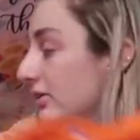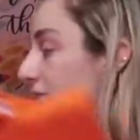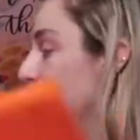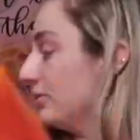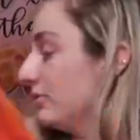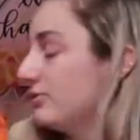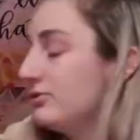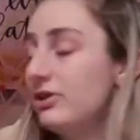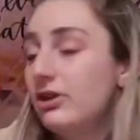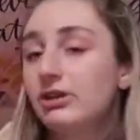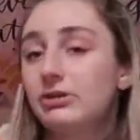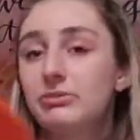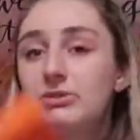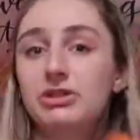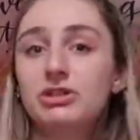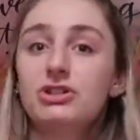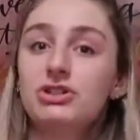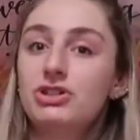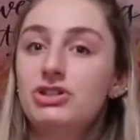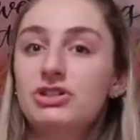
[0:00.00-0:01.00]
She was yelling at
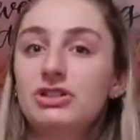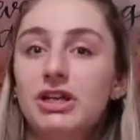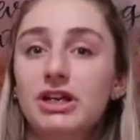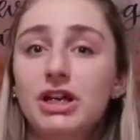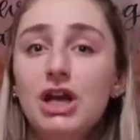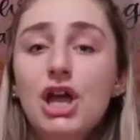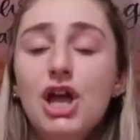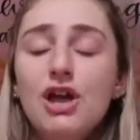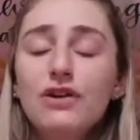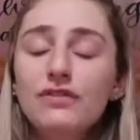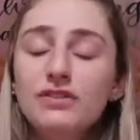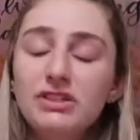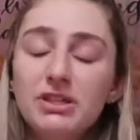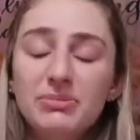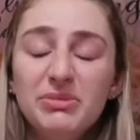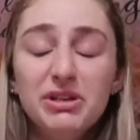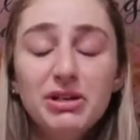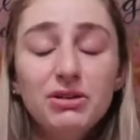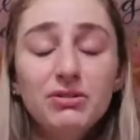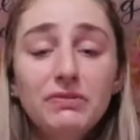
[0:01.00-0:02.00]
me. She's like, for
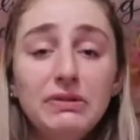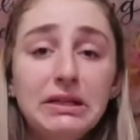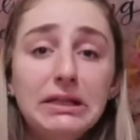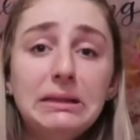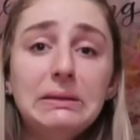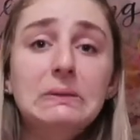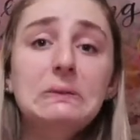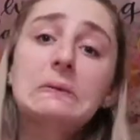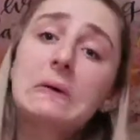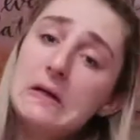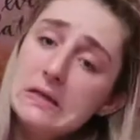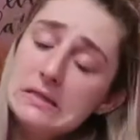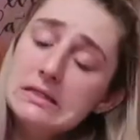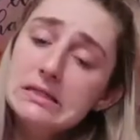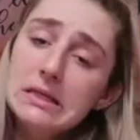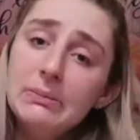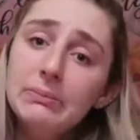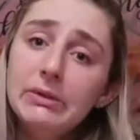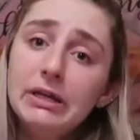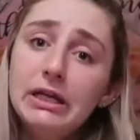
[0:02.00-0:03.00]
somebody who really wants
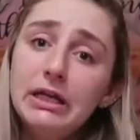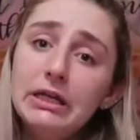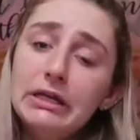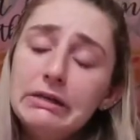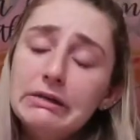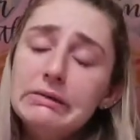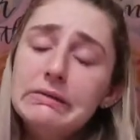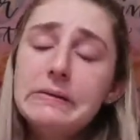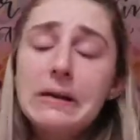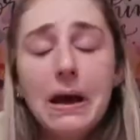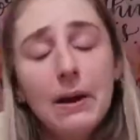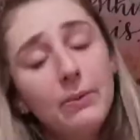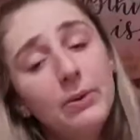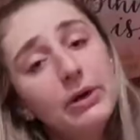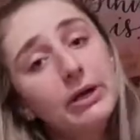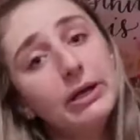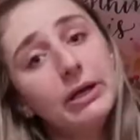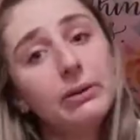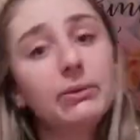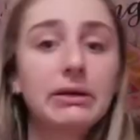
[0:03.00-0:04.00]
something, you're not
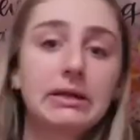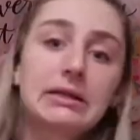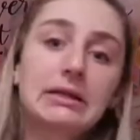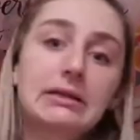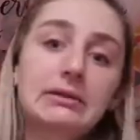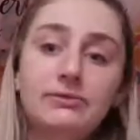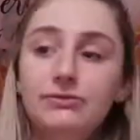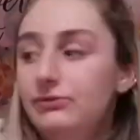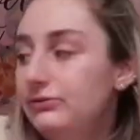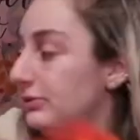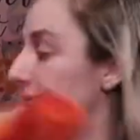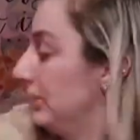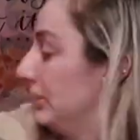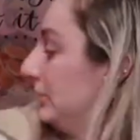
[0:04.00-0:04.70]
walking quick enough.